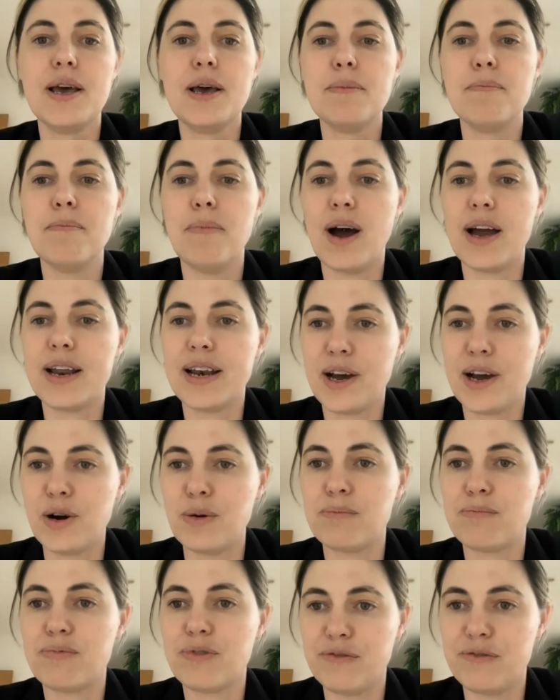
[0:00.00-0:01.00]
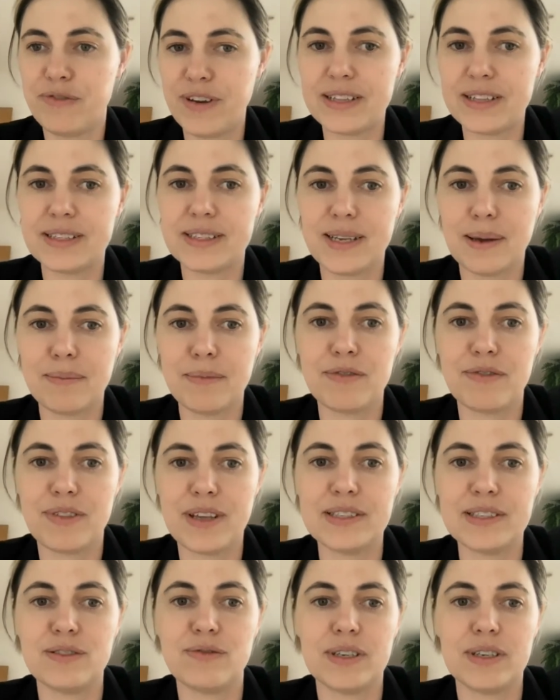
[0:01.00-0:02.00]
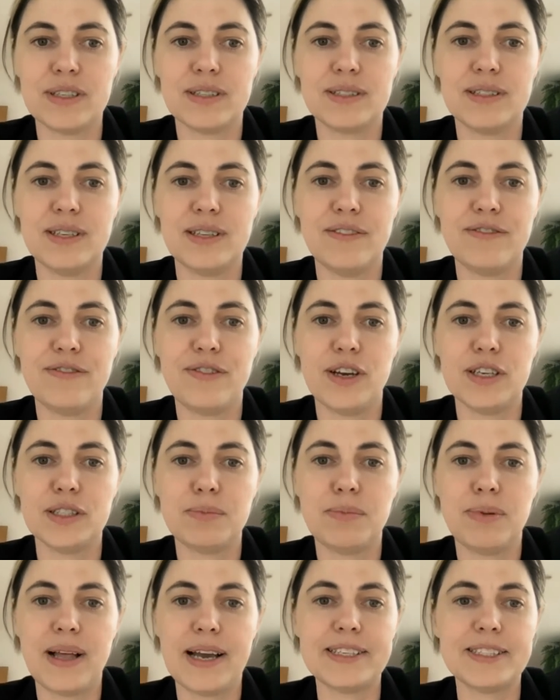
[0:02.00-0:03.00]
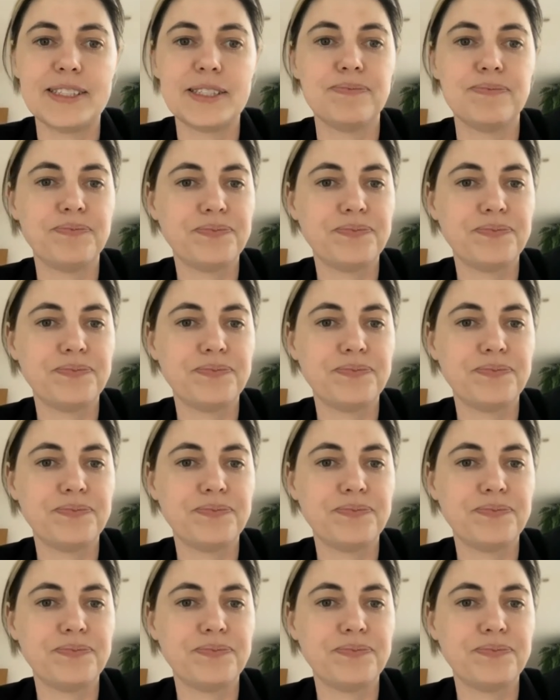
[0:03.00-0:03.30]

might help prevent some of these risks in the first place.